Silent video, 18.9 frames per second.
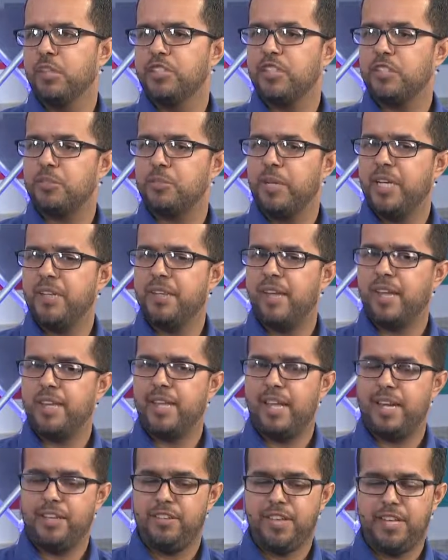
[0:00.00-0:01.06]
it just means
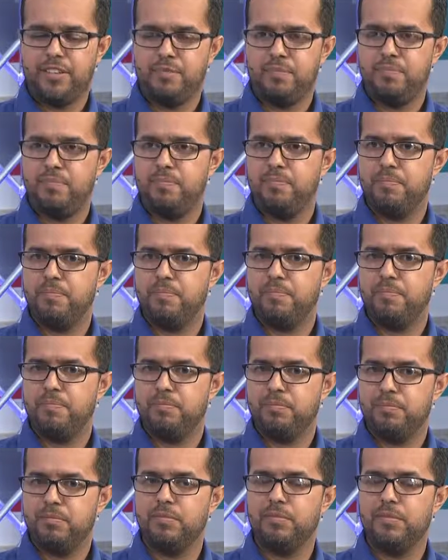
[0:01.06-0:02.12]
that it
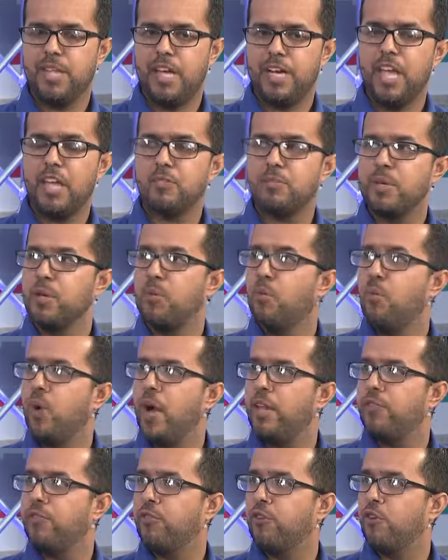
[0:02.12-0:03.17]
has been
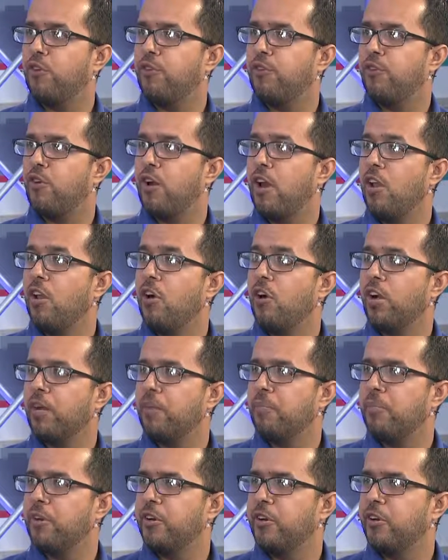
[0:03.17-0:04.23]
wet for a
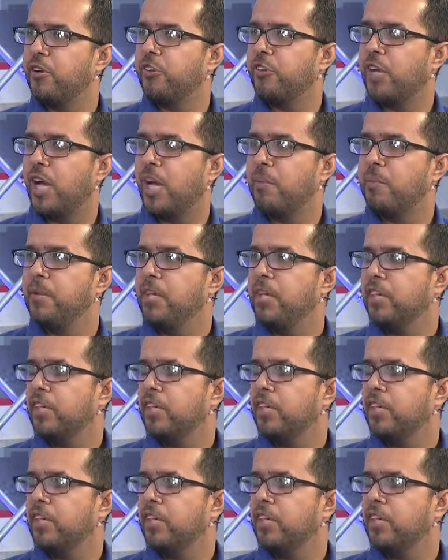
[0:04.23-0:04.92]
longer period of time.